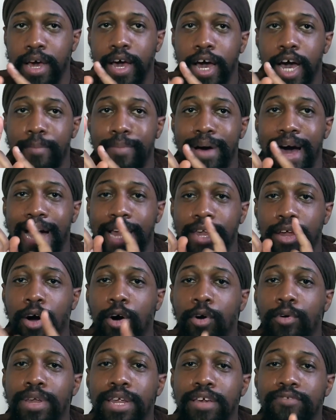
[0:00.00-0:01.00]
and
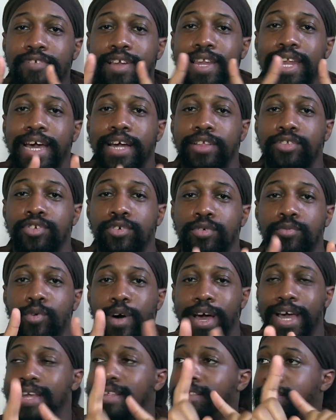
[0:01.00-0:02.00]
only relate to
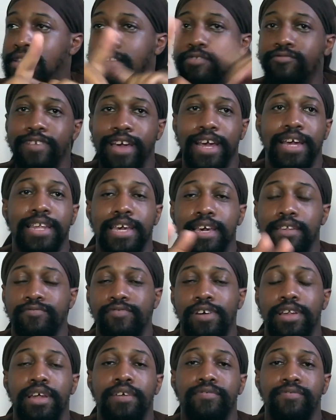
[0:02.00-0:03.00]
what is directly in
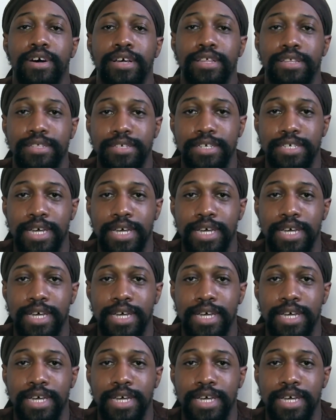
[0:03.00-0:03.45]
front of us.